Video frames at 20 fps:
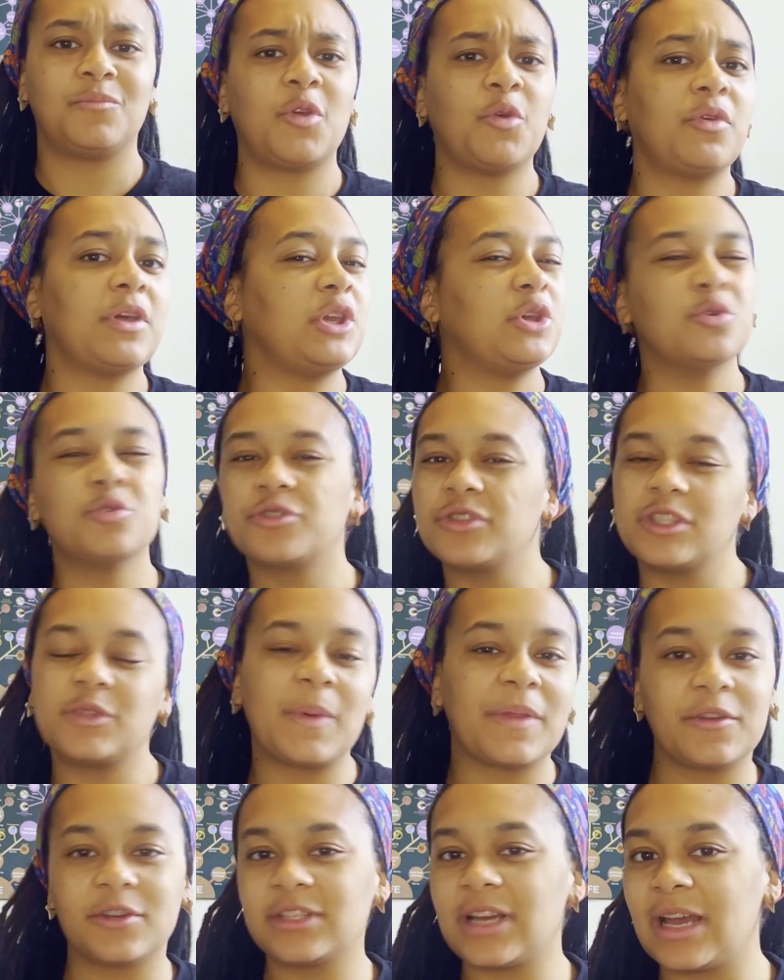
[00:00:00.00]
Though they usually
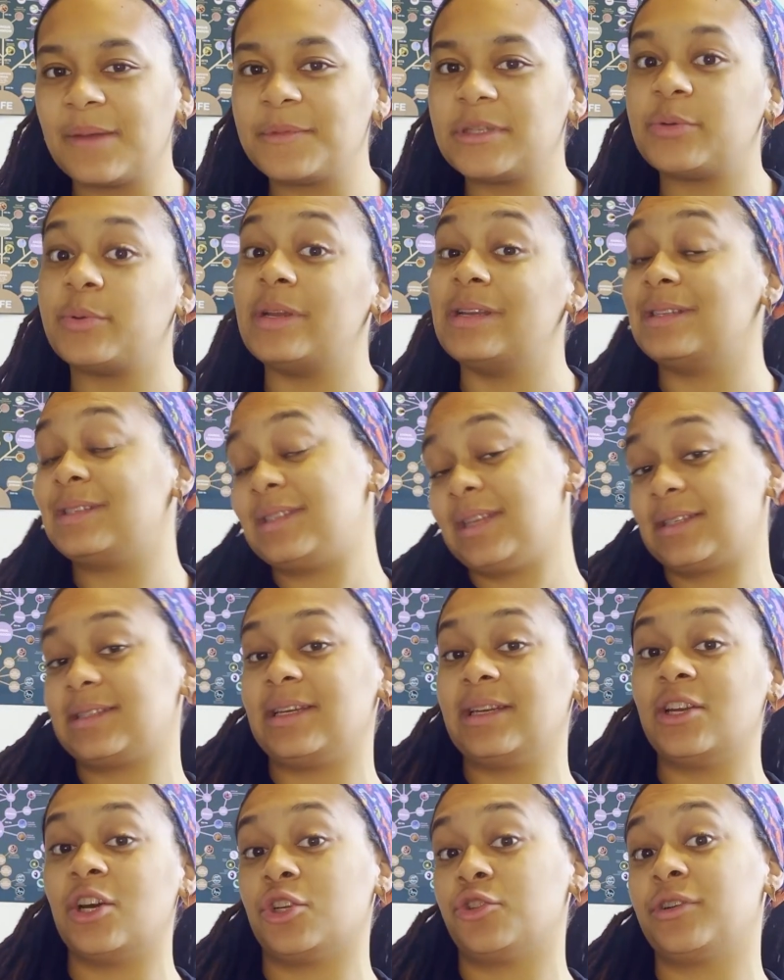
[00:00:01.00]
spend their time between
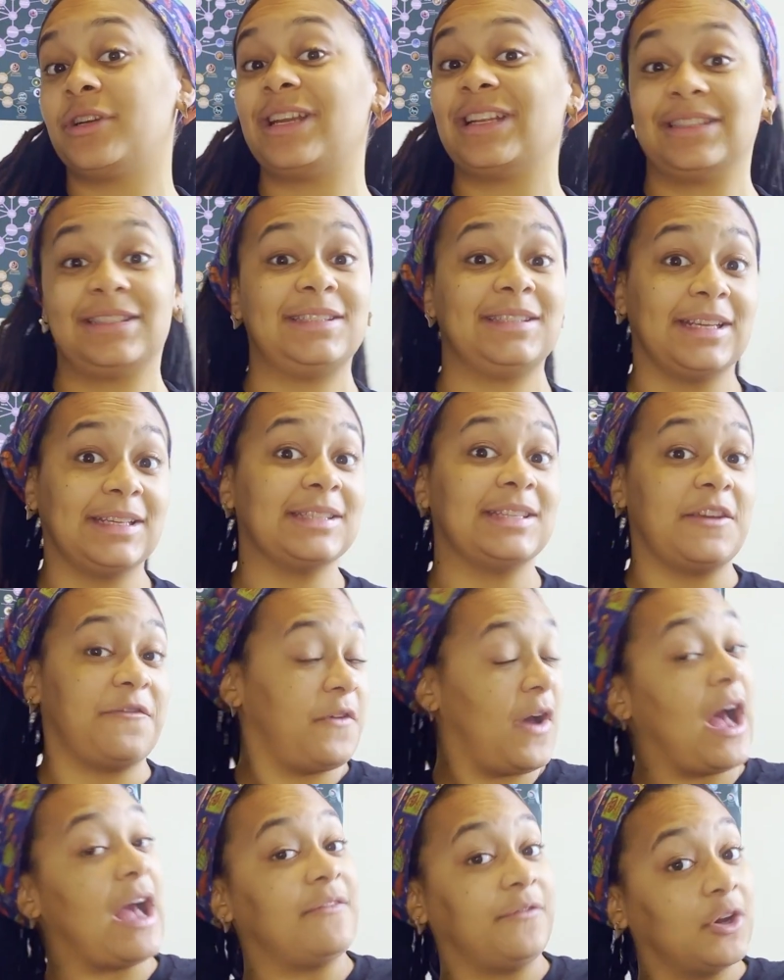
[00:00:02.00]
1,600 and
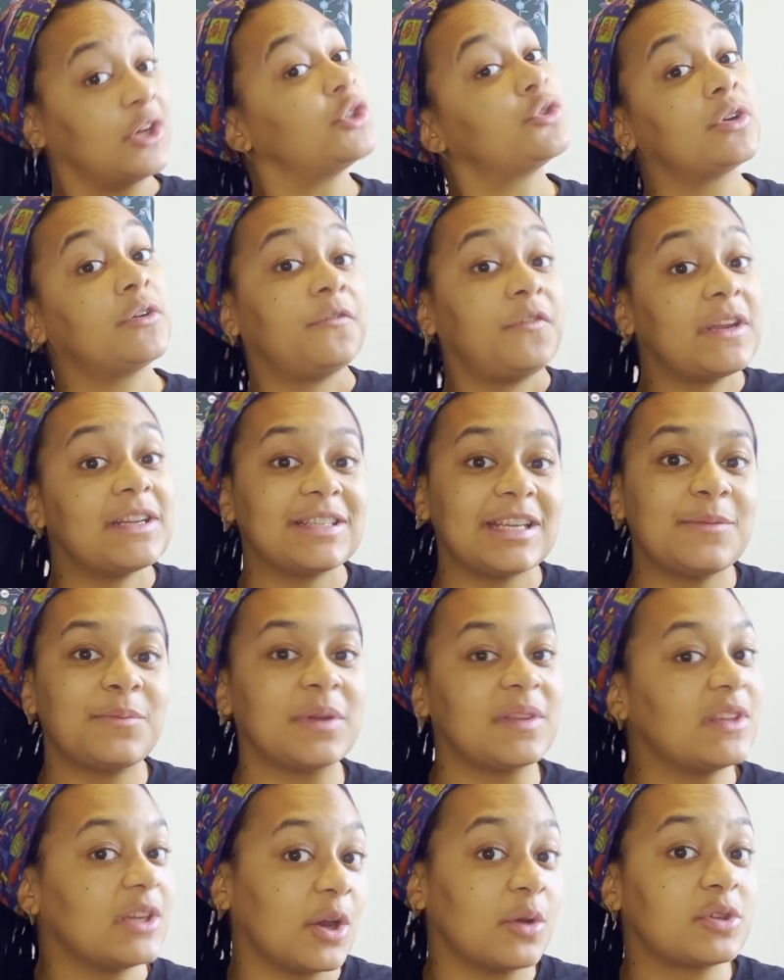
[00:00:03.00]
6,500 feet deep
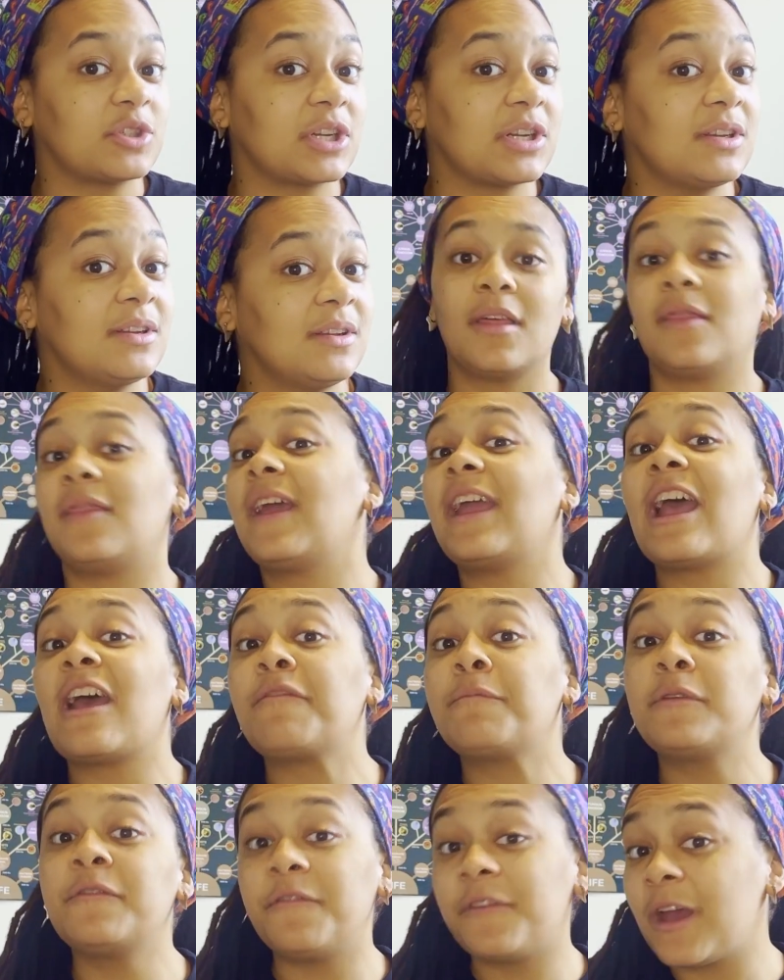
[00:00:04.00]
in the ocean, they
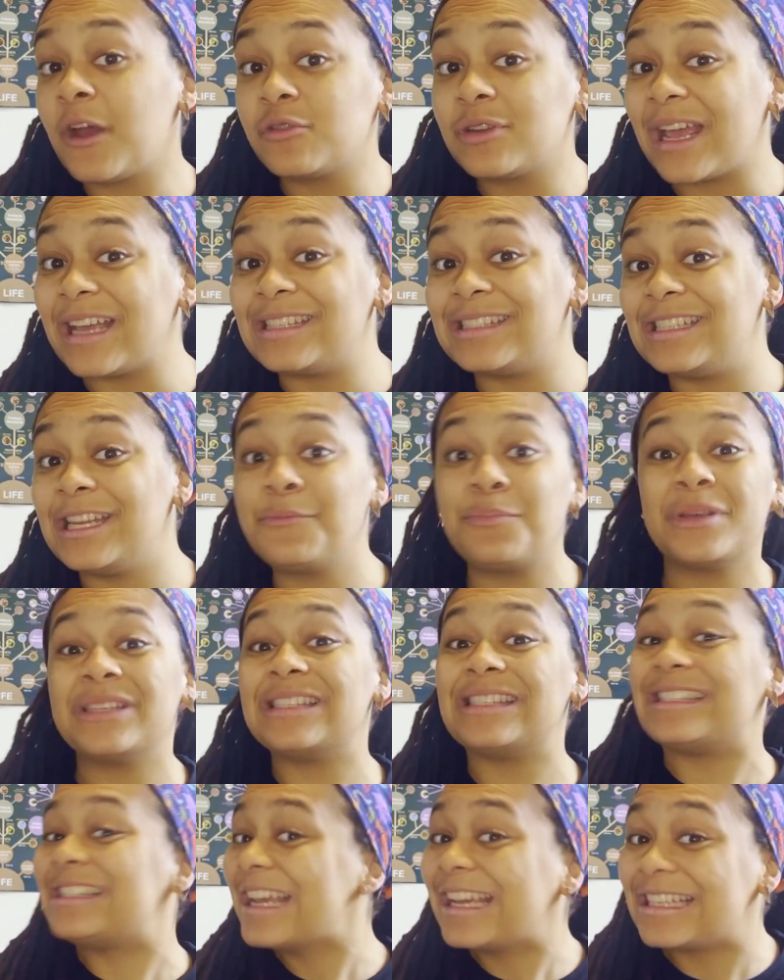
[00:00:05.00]
have been found as deep as
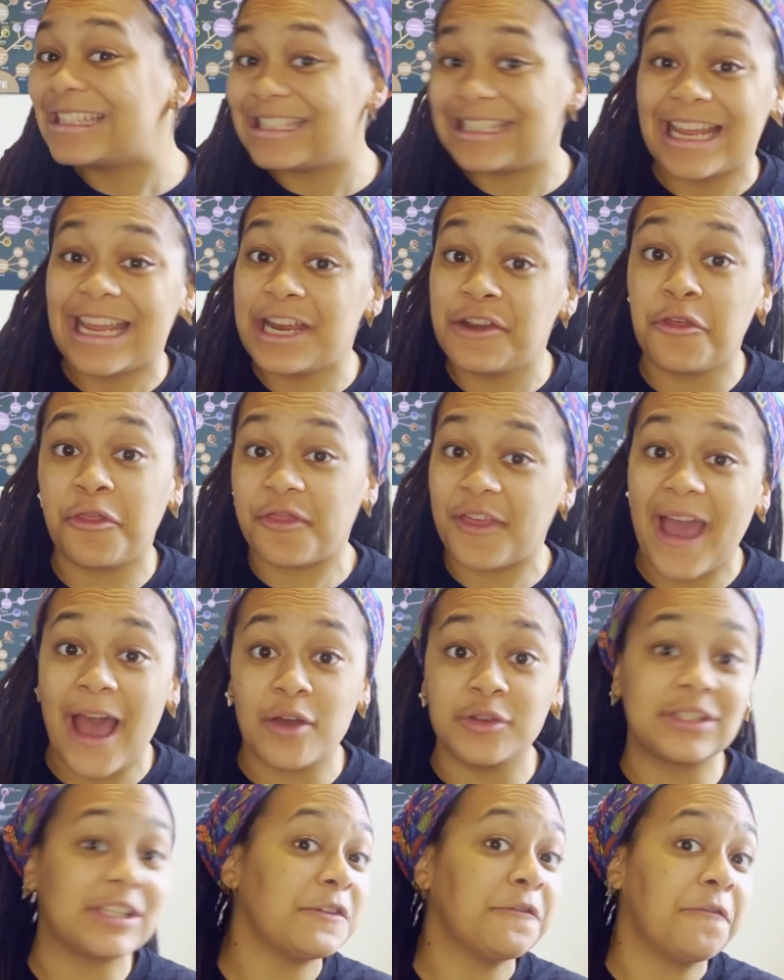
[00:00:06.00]

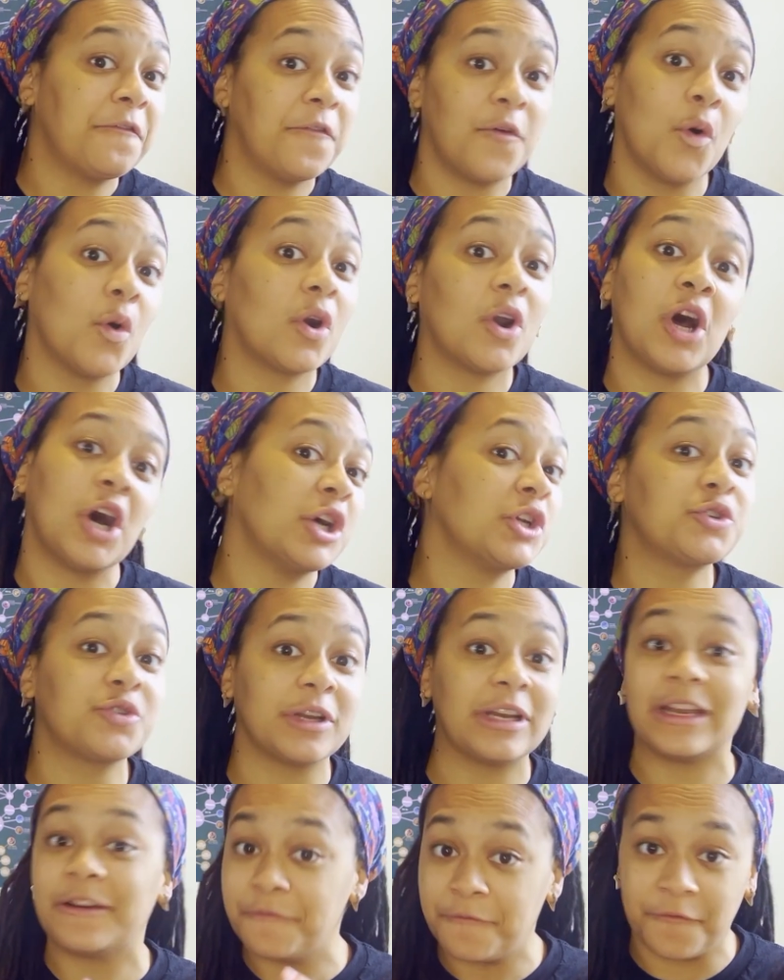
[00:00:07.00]

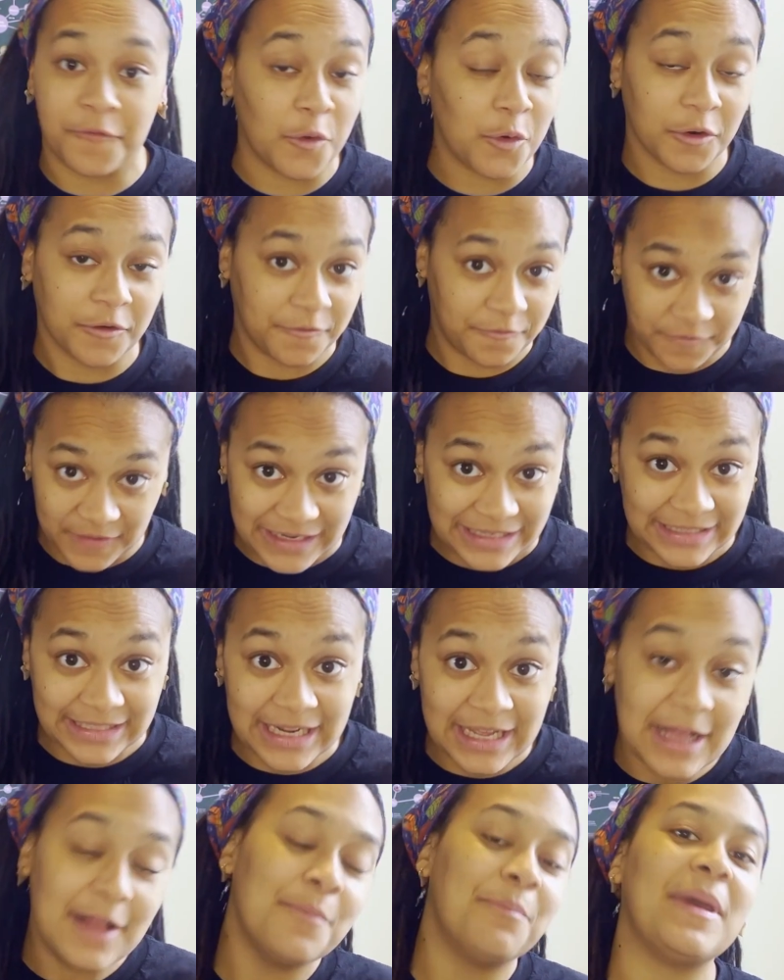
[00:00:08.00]
16,404 feet,
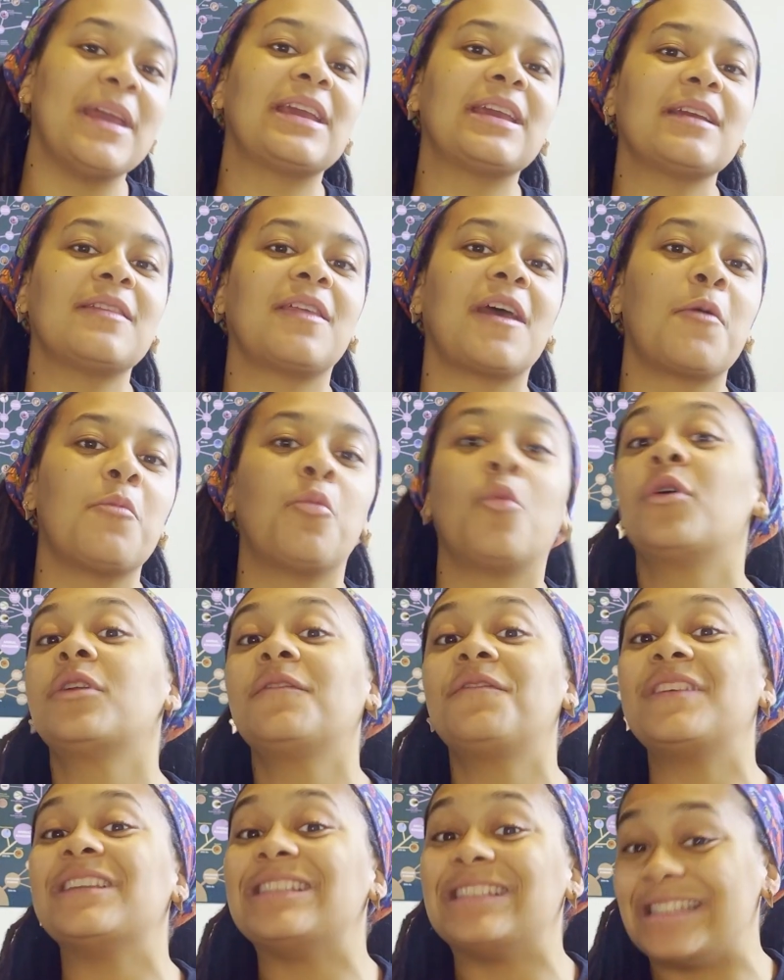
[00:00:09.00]
making them one
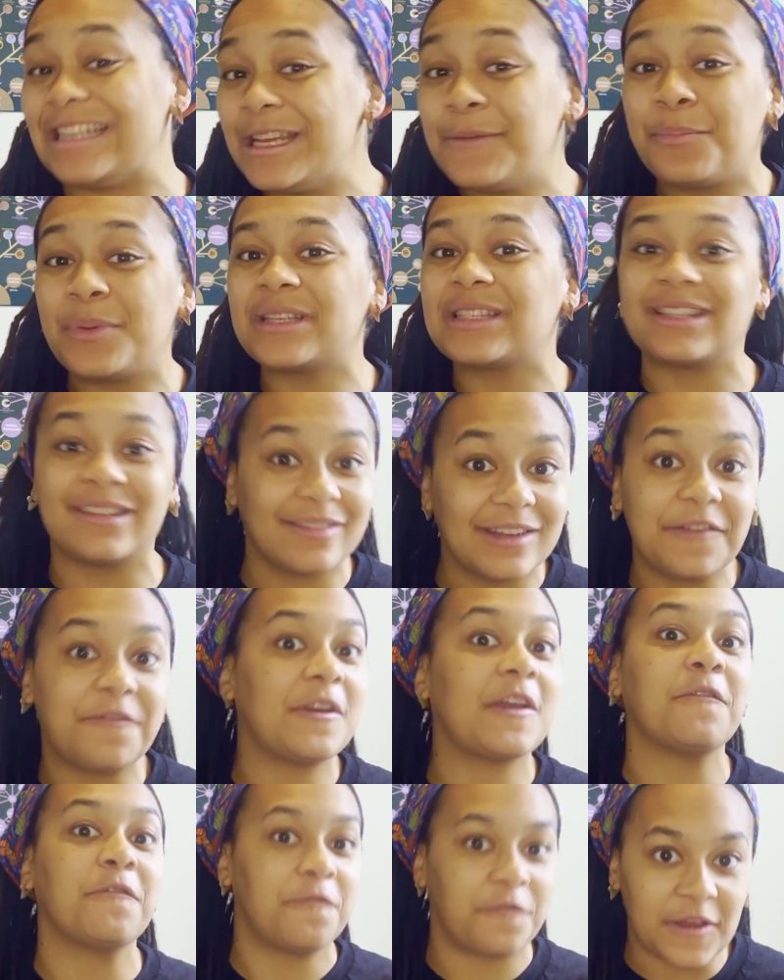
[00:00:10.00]
of the deepest
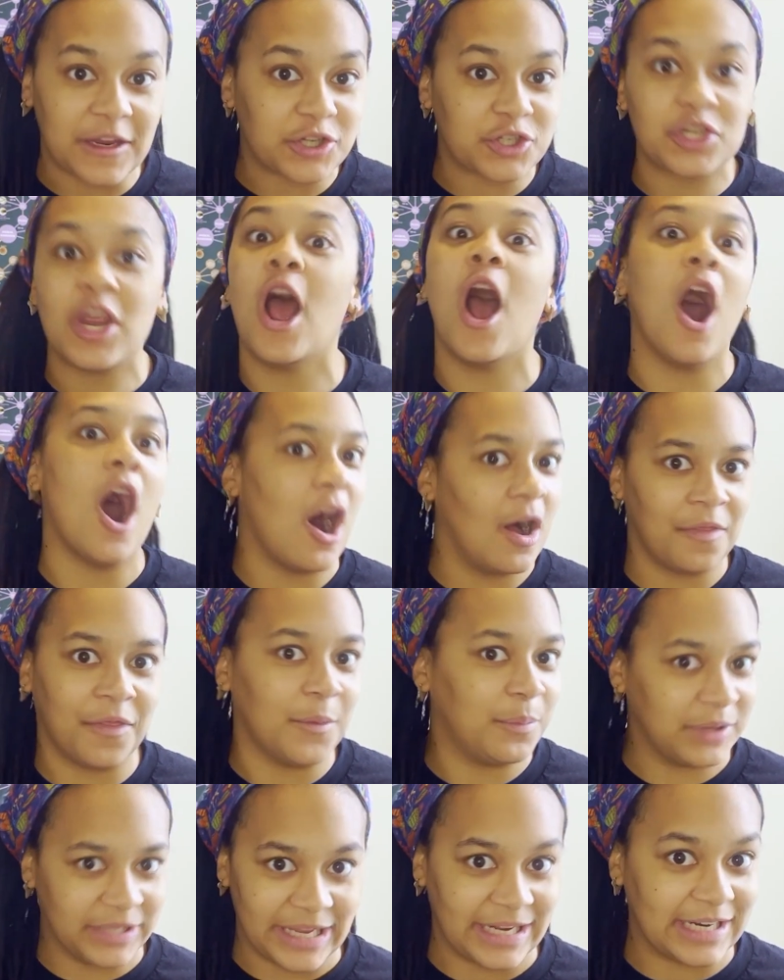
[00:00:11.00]
living fish on
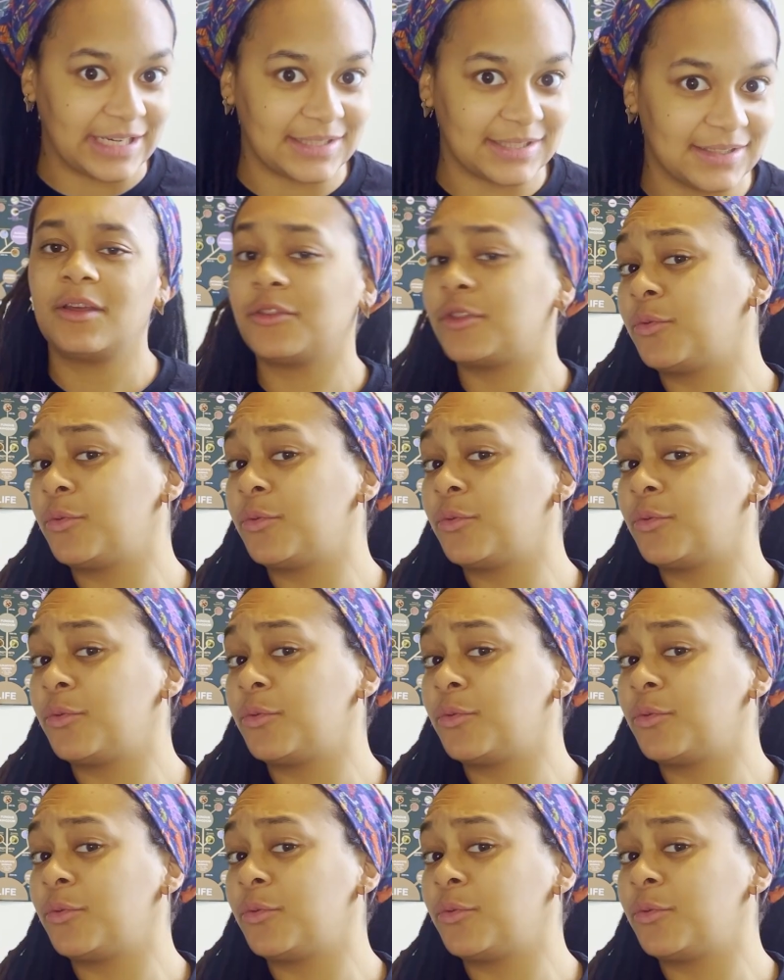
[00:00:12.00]
the planet.